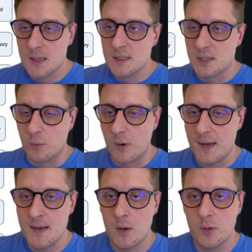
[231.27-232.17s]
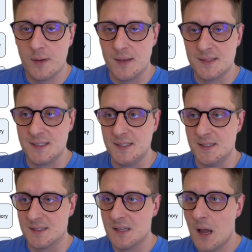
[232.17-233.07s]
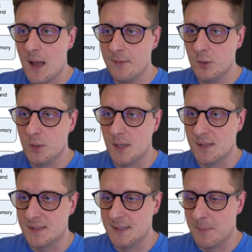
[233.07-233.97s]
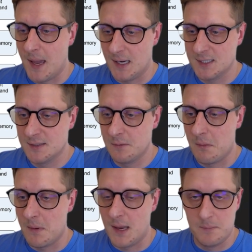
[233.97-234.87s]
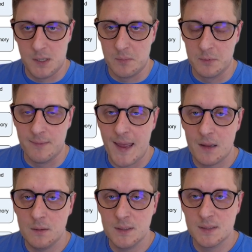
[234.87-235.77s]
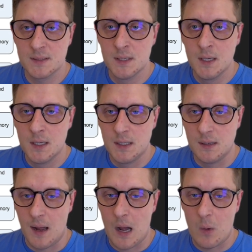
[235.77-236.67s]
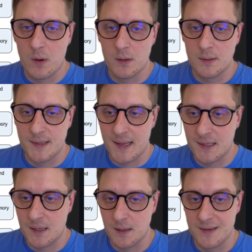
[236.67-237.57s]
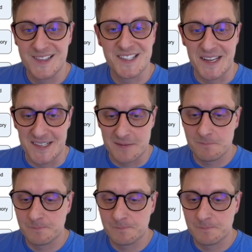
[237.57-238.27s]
So right now you can see this live, you can see maximum and minimal values in our data and etc.